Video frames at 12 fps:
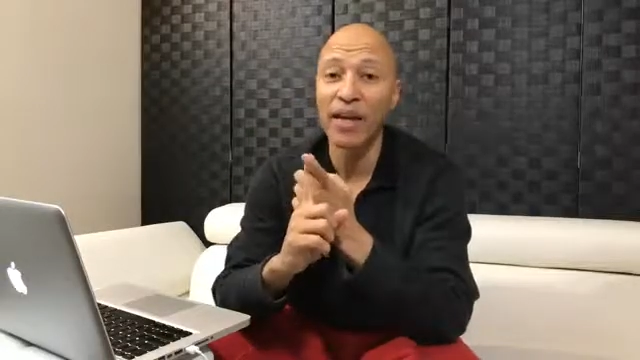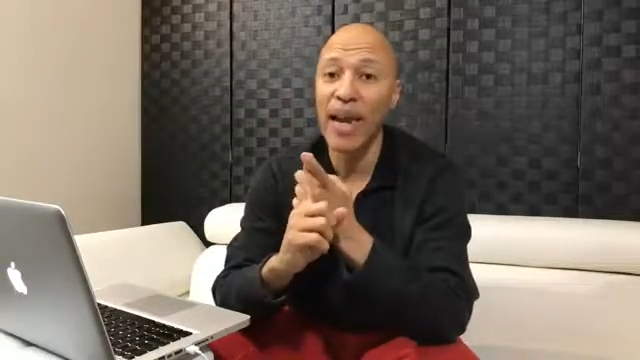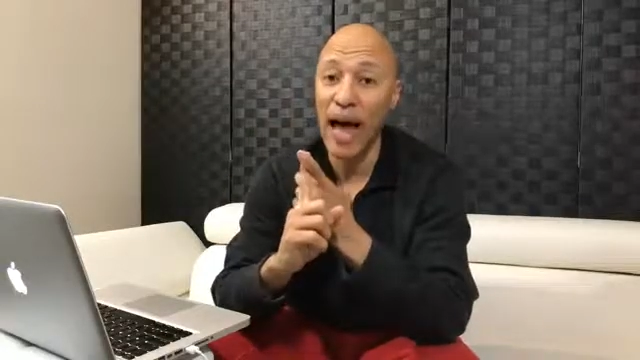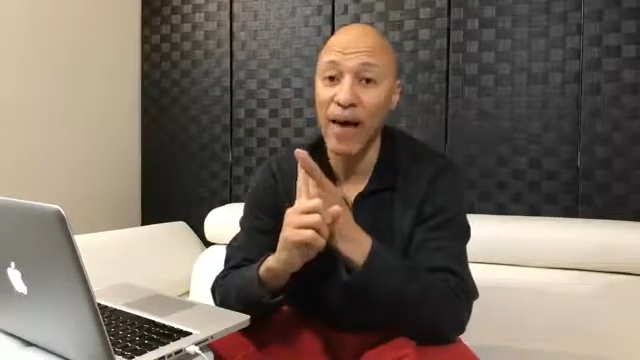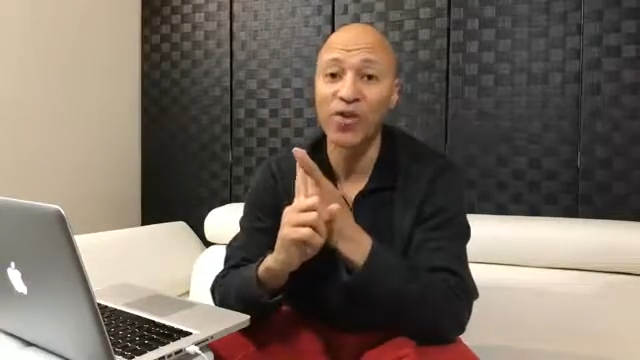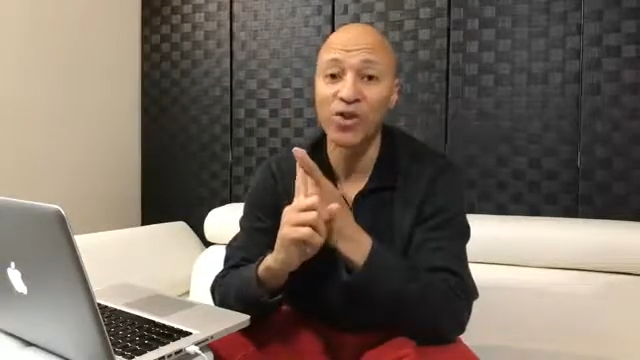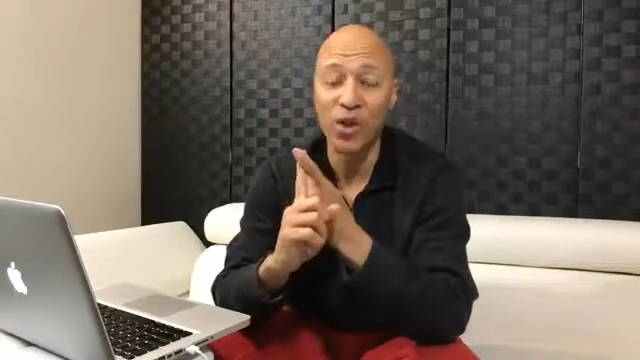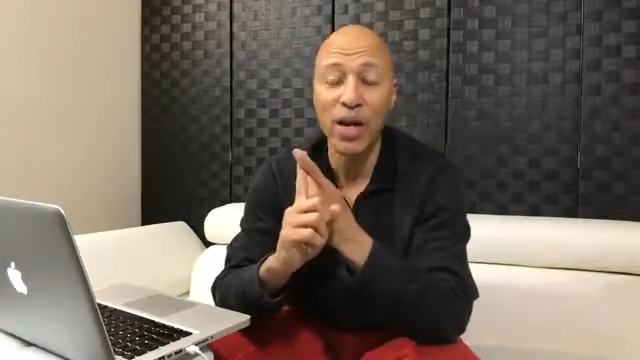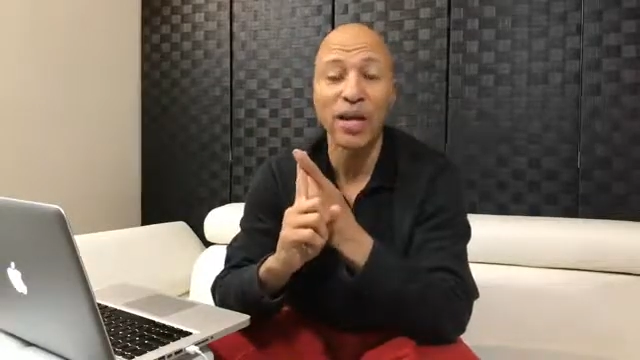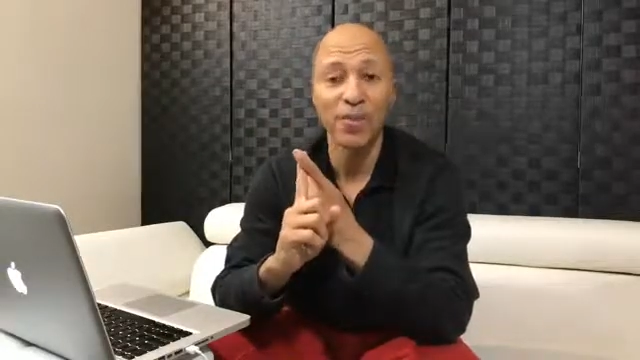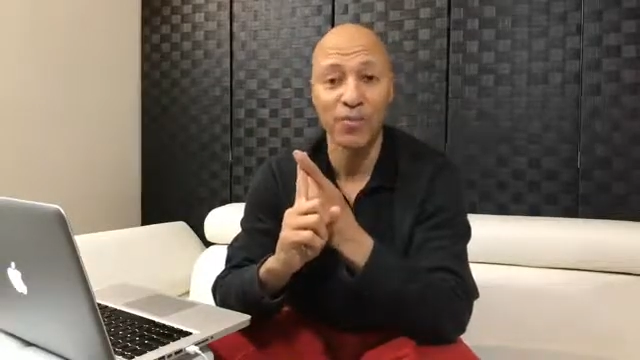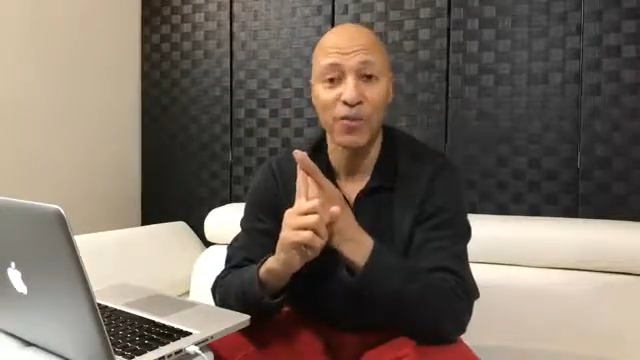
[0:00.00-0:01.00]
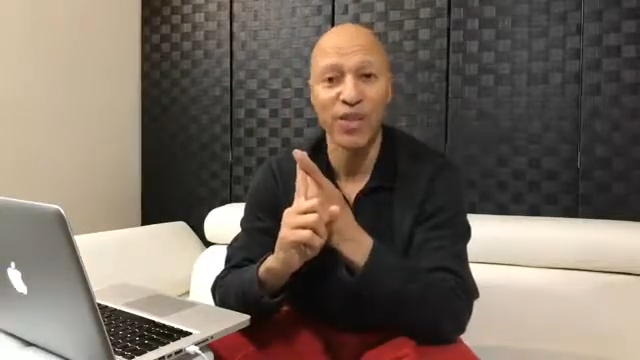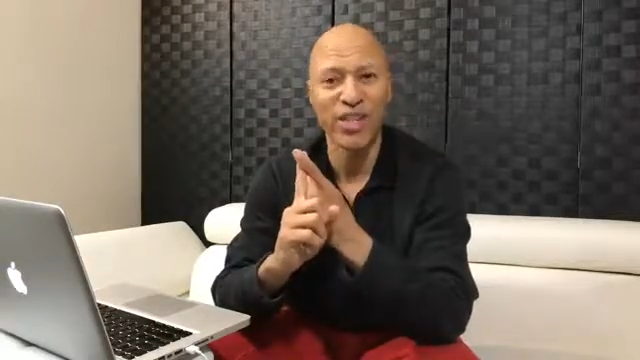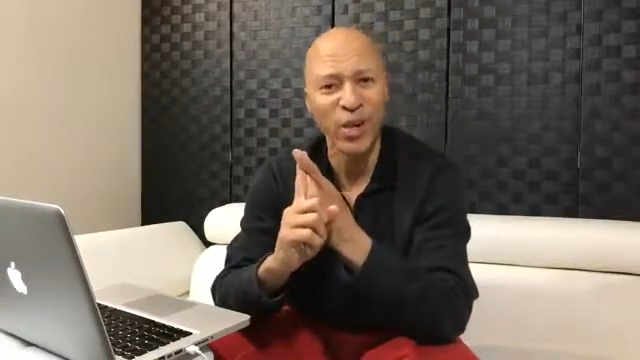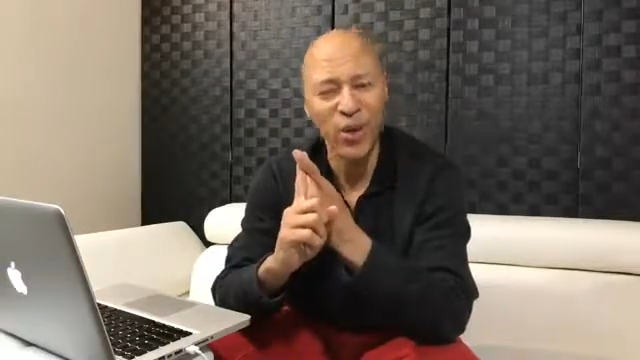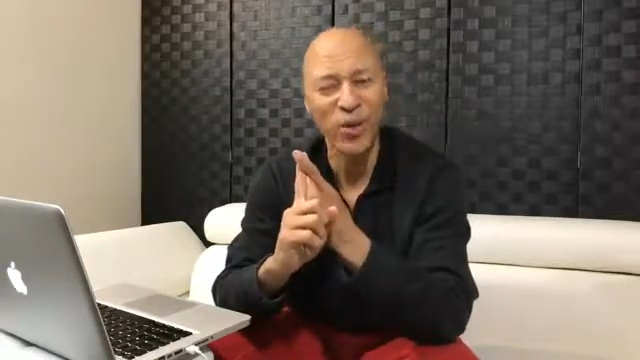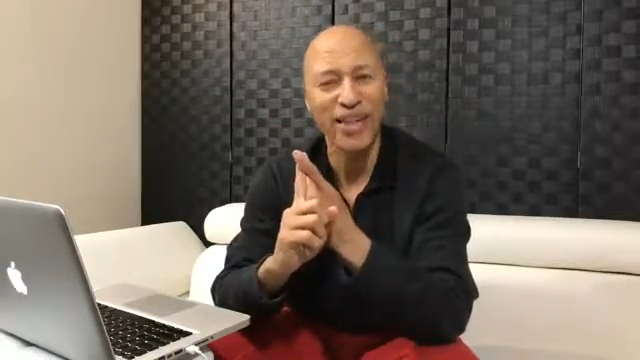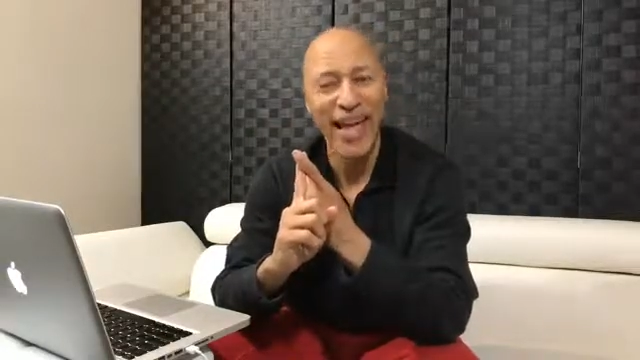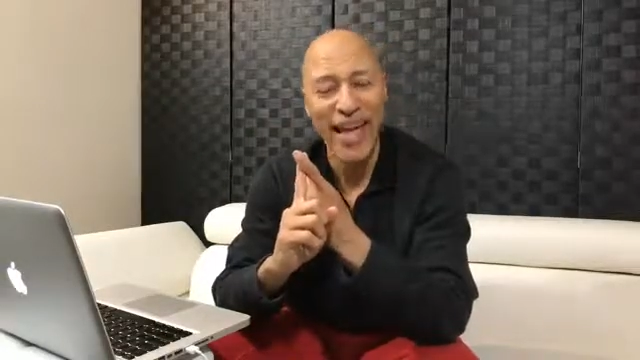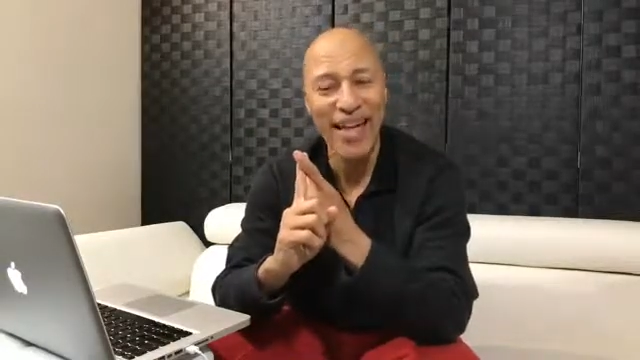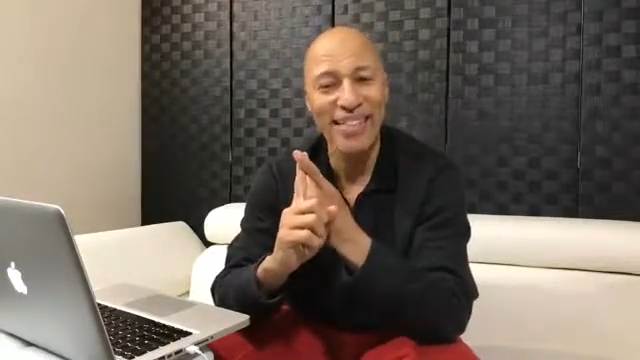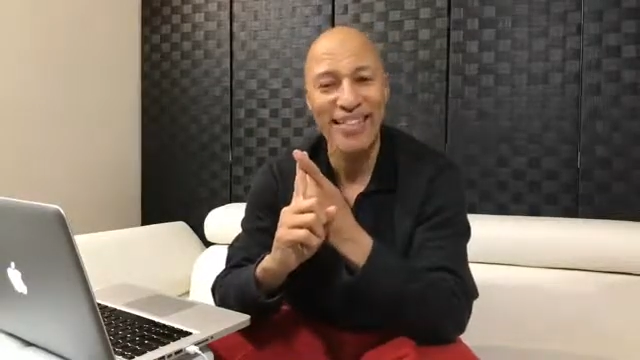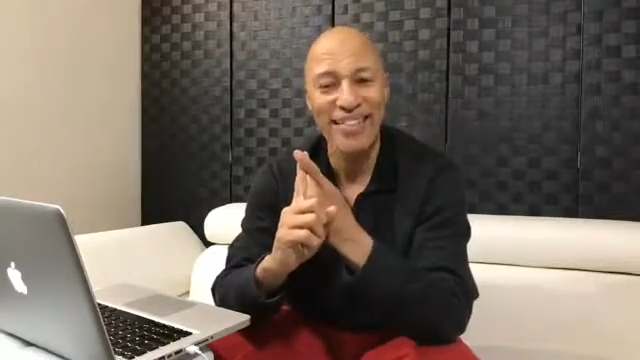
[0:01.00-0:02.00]
live stream for 2
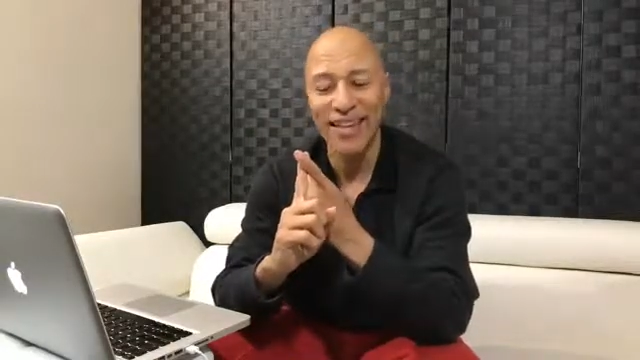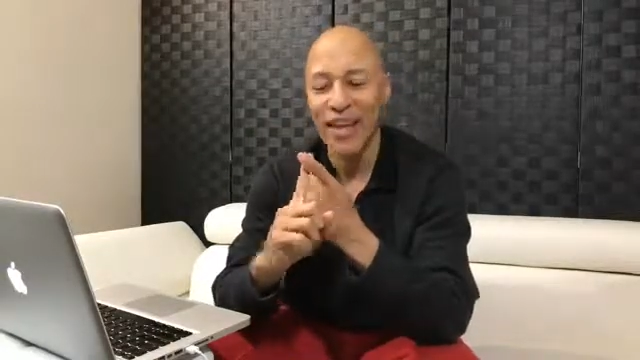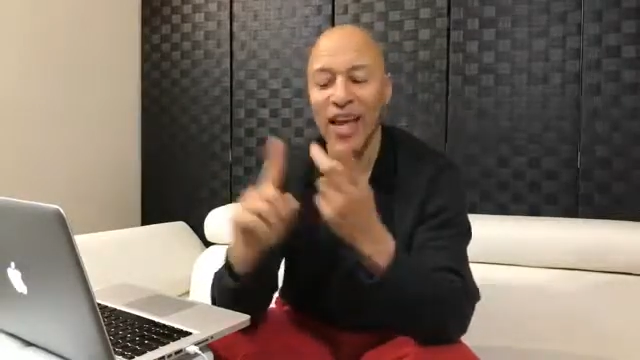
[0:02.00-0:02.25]
days,